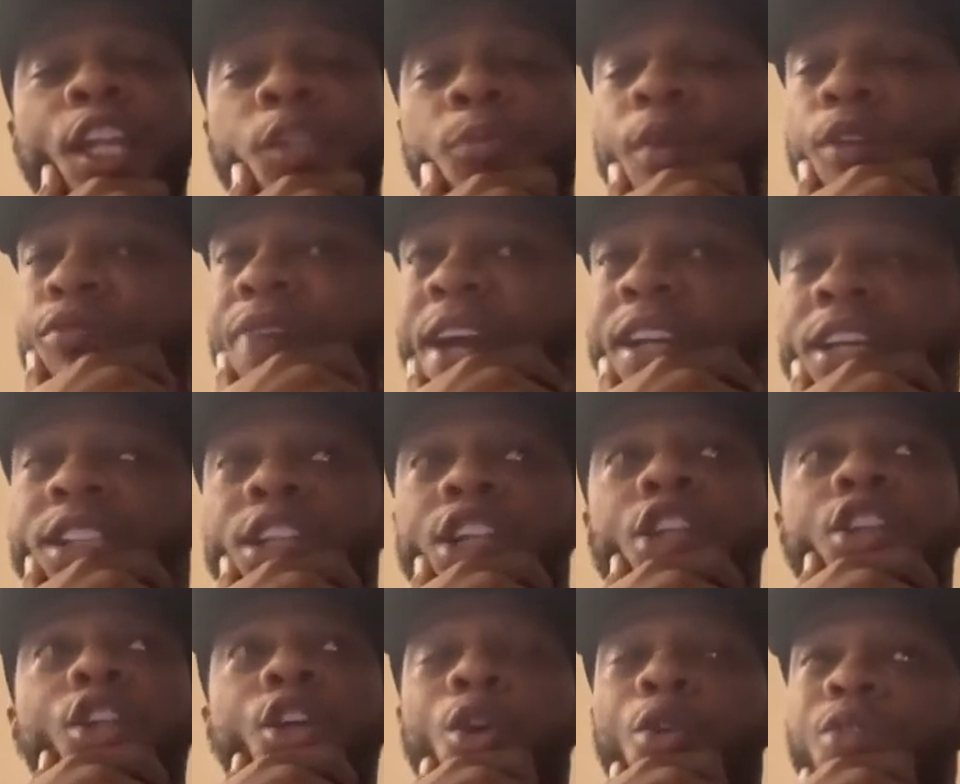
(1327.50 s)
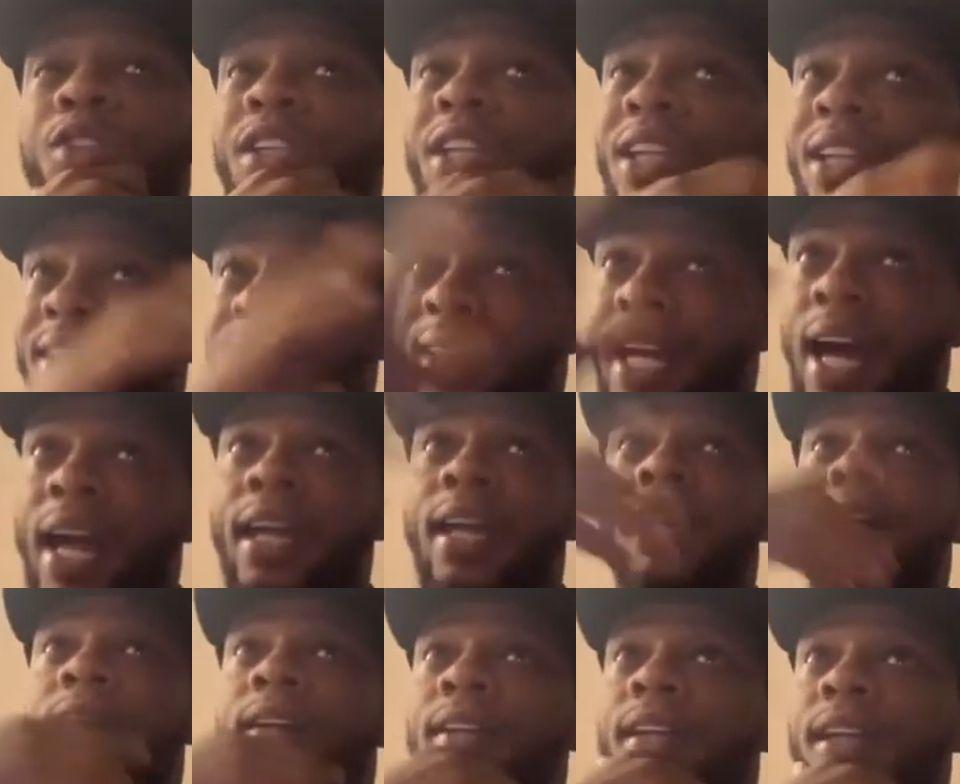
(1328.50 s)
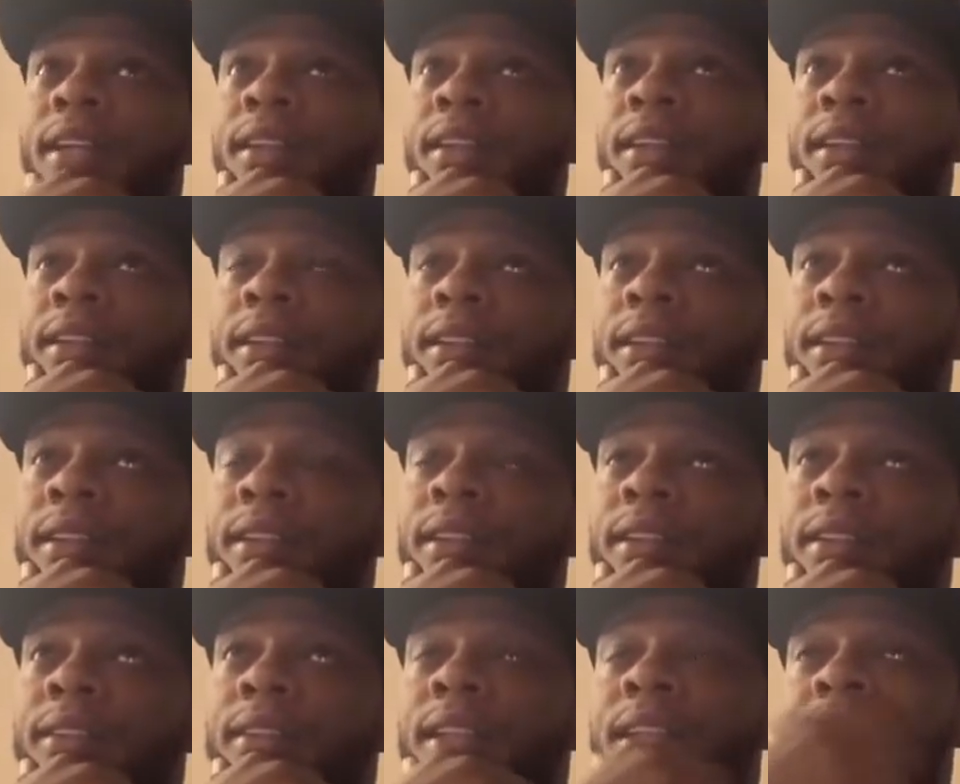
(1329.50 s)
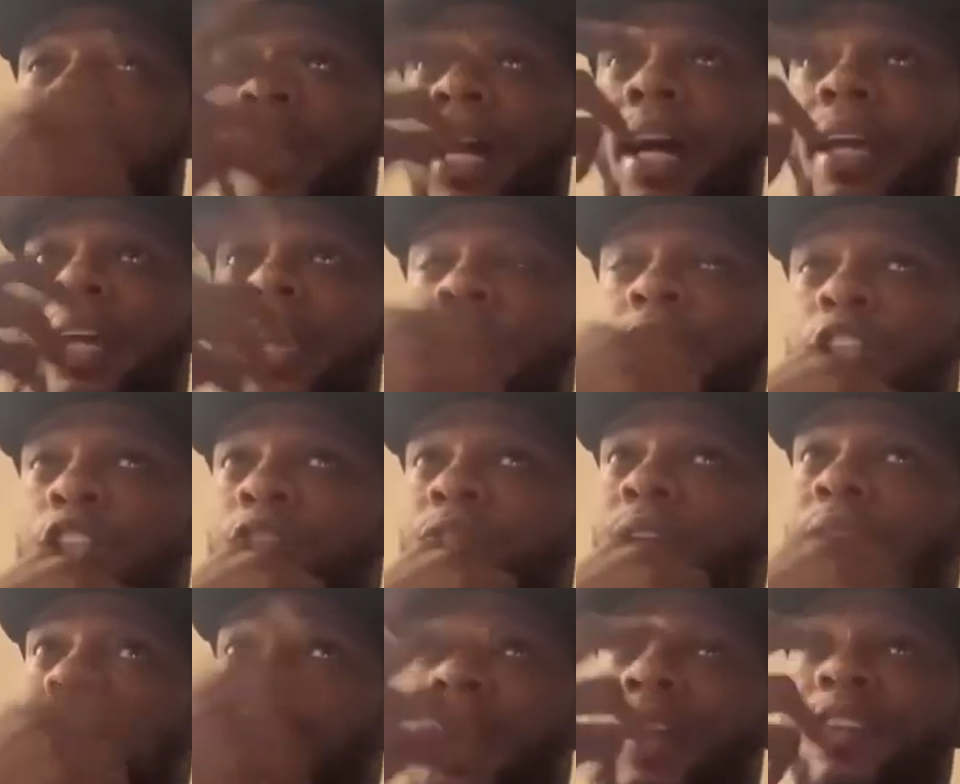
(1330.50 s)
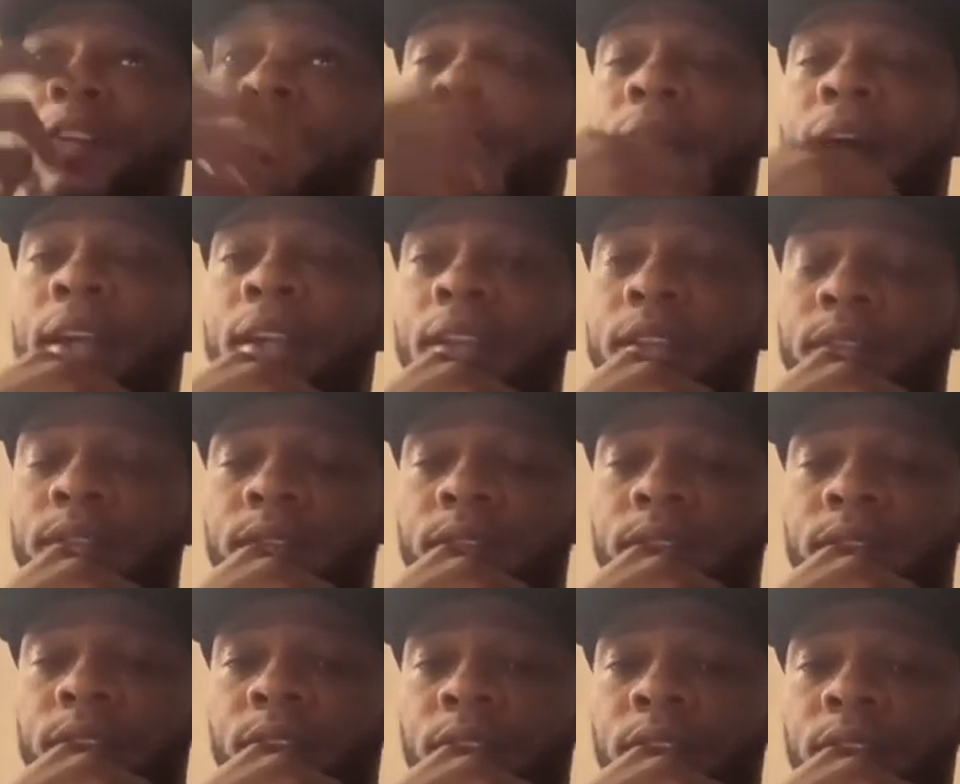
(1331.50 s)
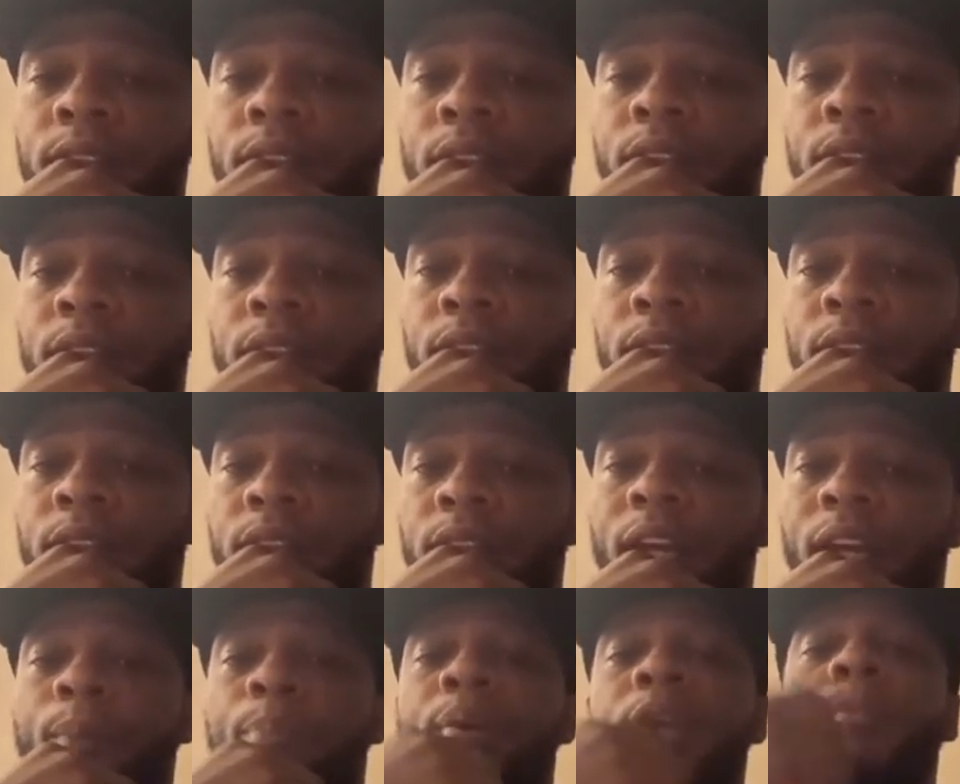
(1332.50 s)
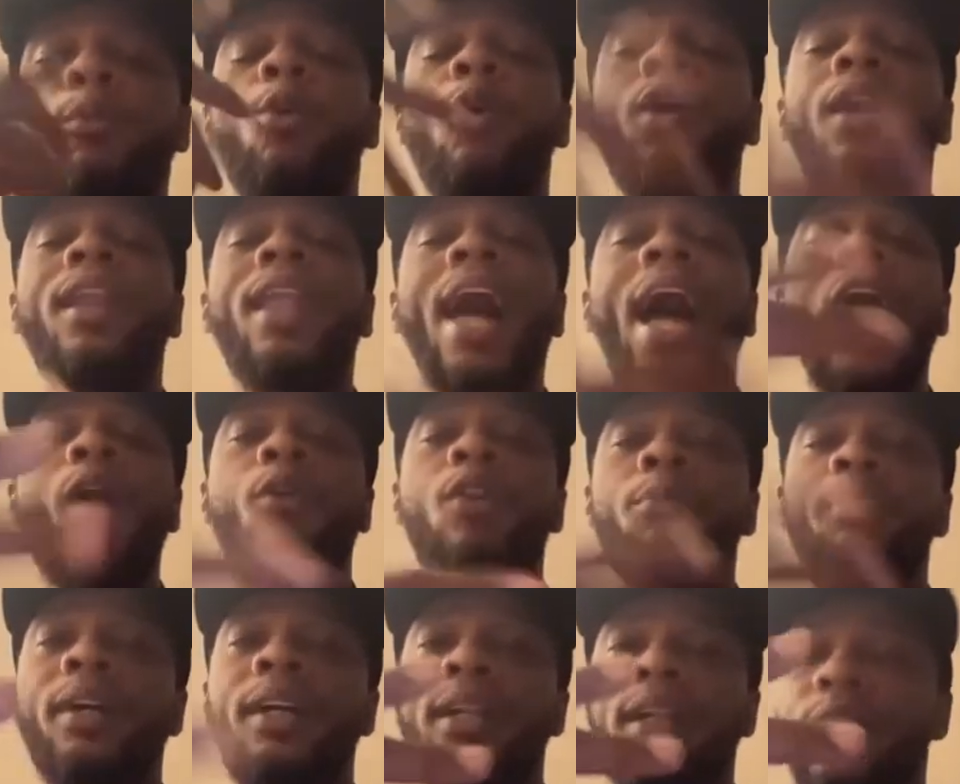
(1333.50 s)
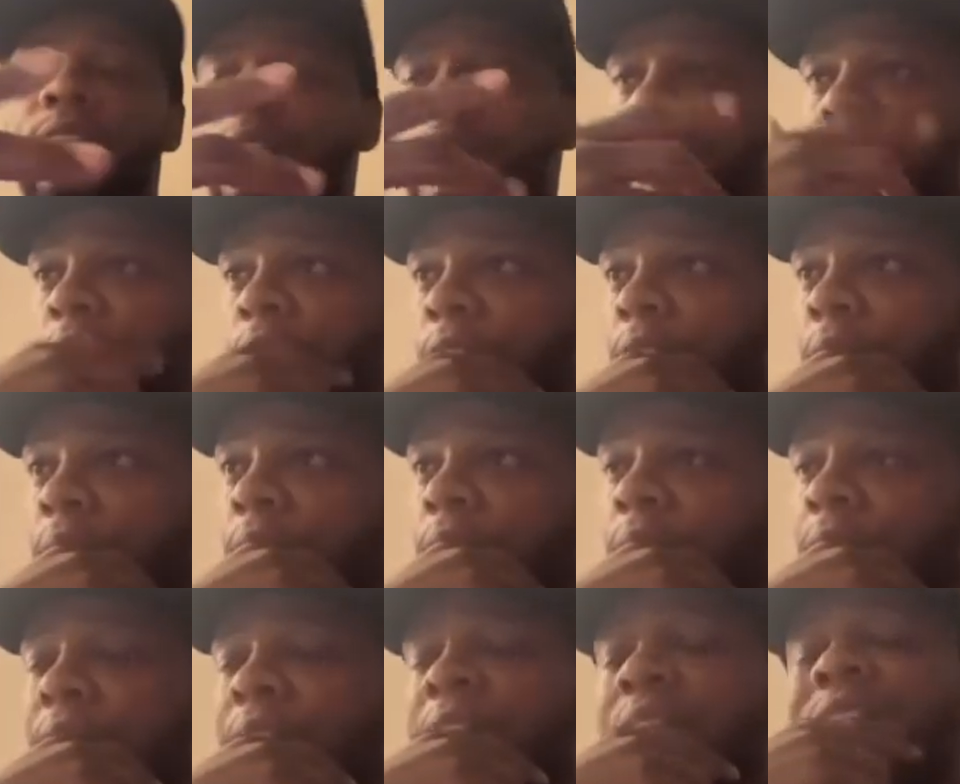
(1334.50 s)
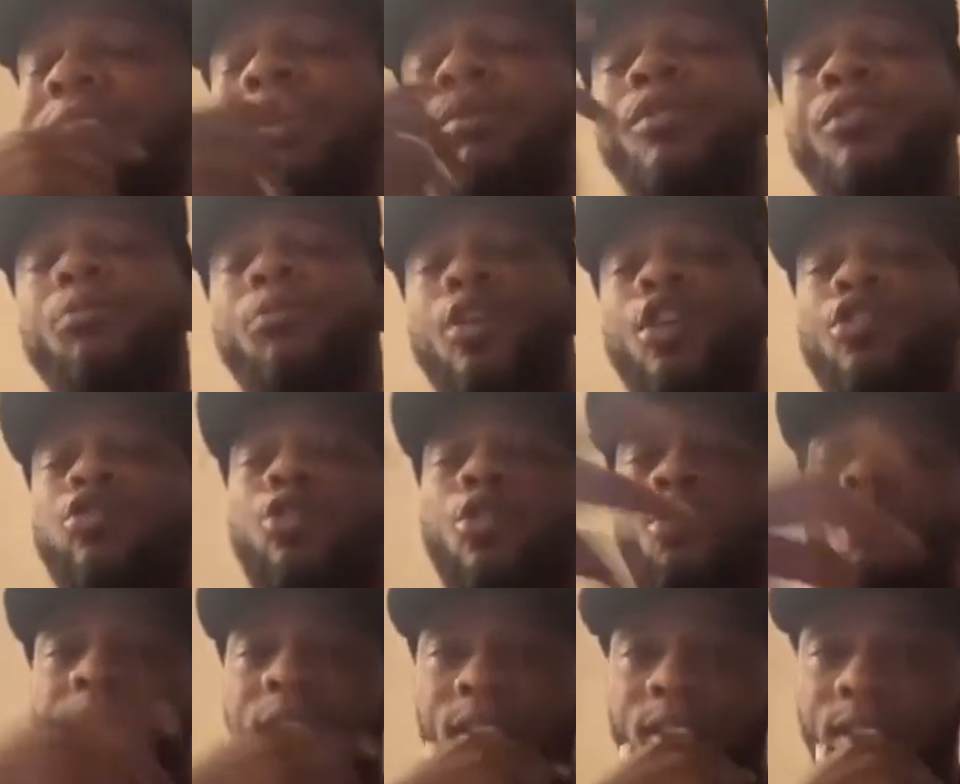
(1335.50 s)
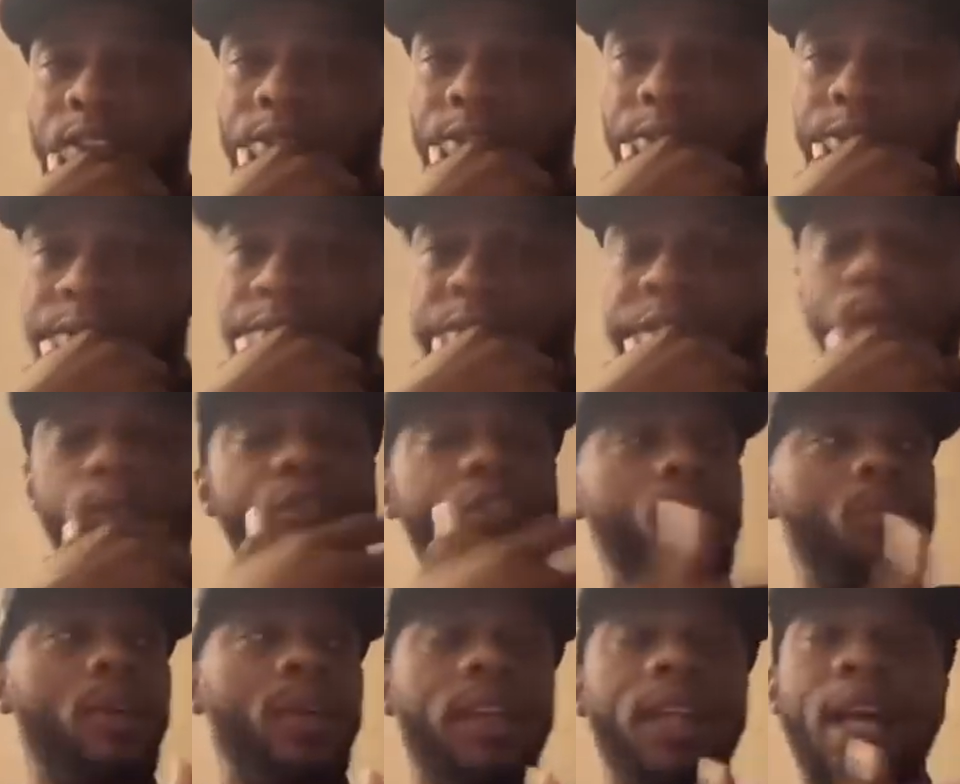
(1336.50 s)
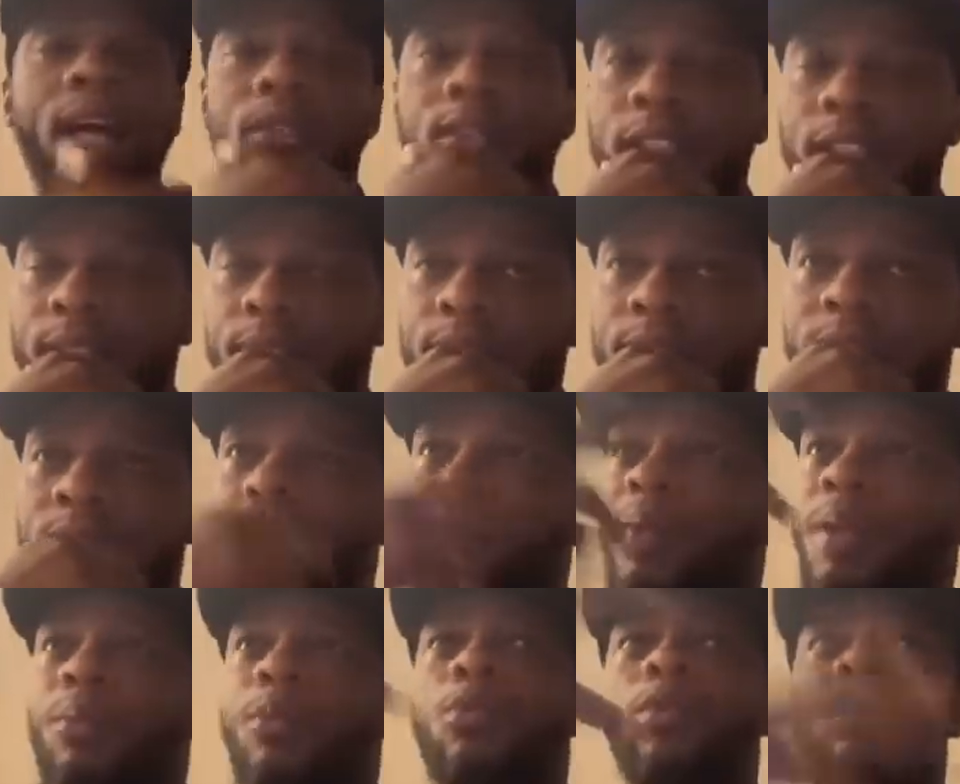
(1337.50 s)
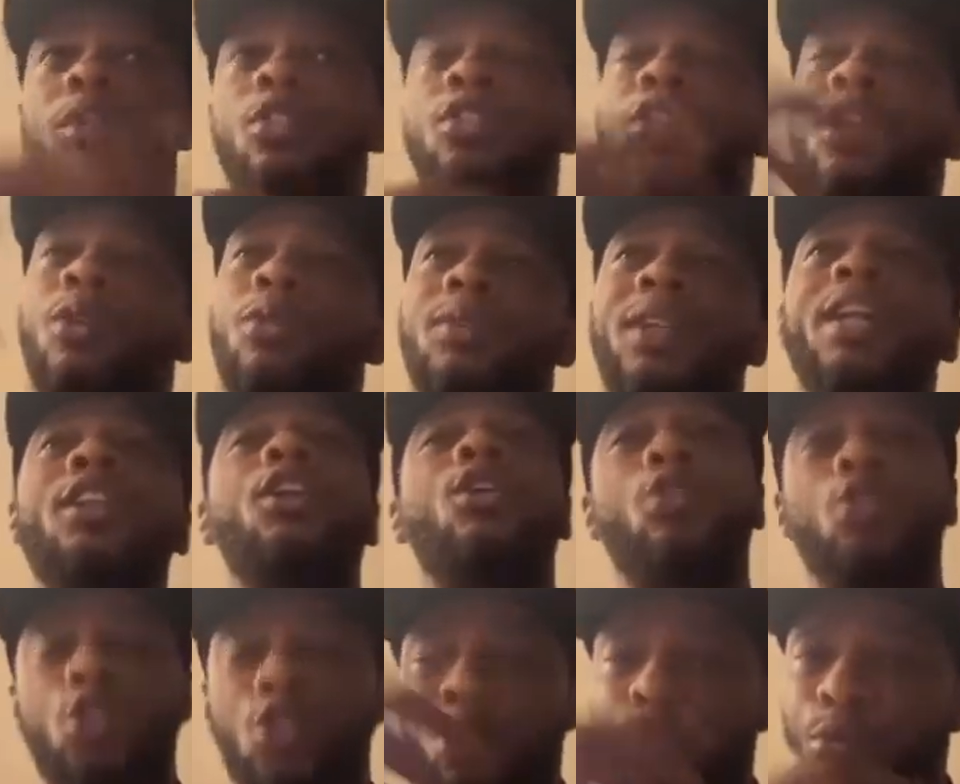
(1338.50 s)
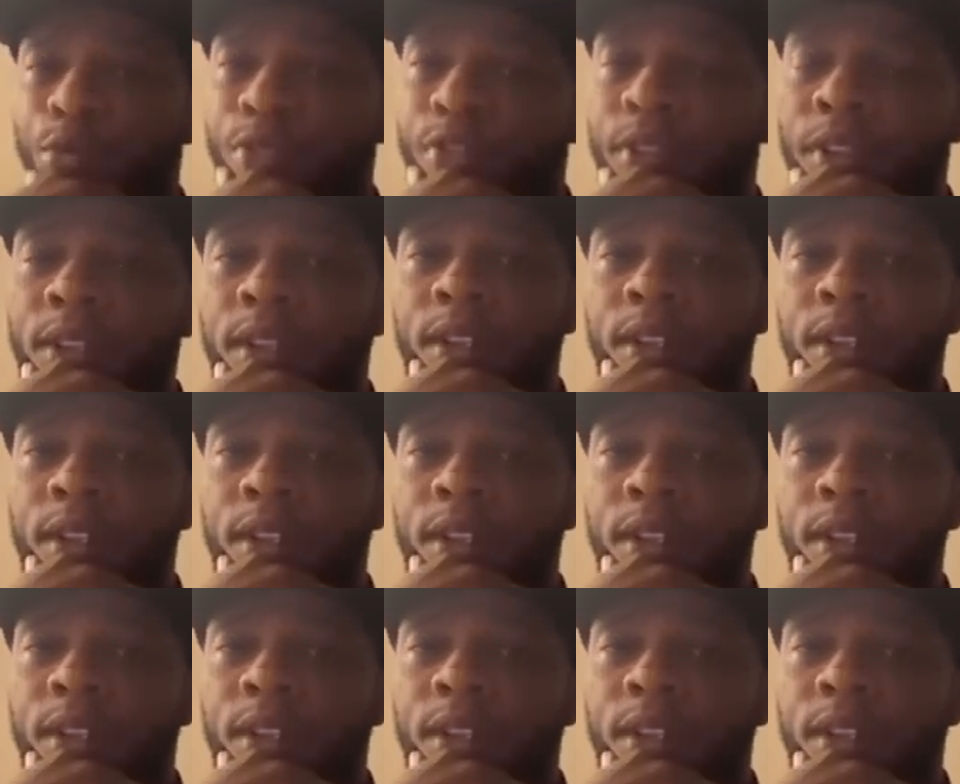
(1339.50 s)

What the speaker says: And it's been right under the nose of the entire industry and everybody. And people allow it because some of them are groupies. Some of them are clout chasers. Some people, you know, they know the truth,